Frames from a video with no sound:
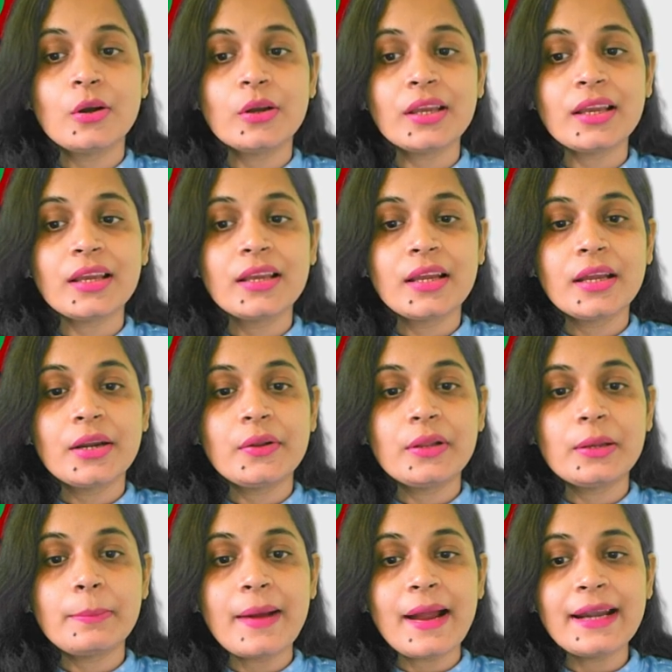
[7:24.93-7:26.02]
Okay, it
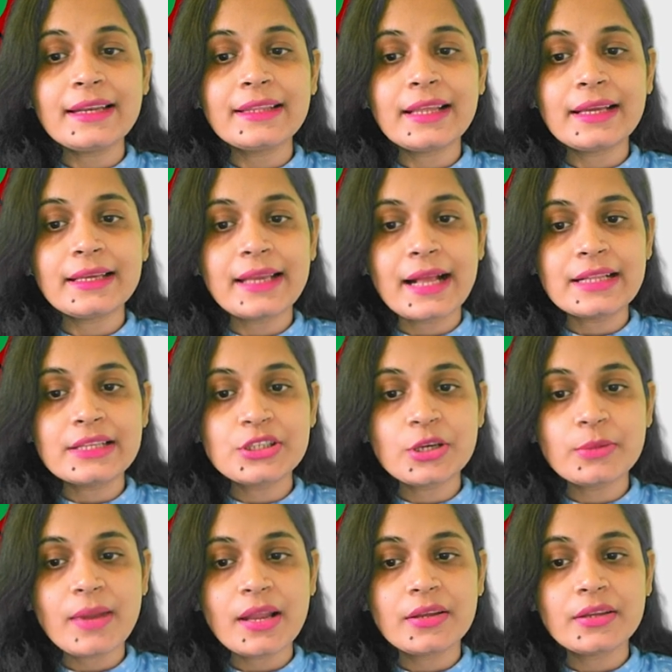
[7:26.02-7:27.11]
will bind the
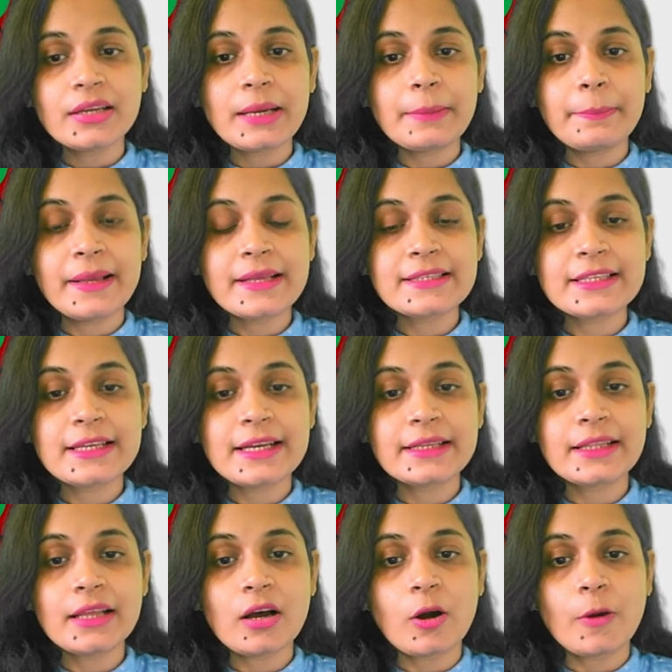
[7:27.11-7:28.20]
calcium ion and
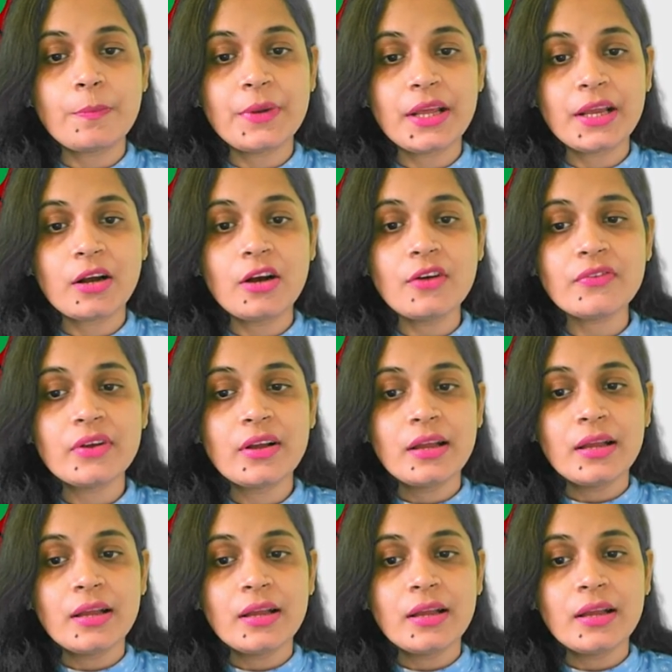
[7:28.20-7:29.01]
facilitate the uptake of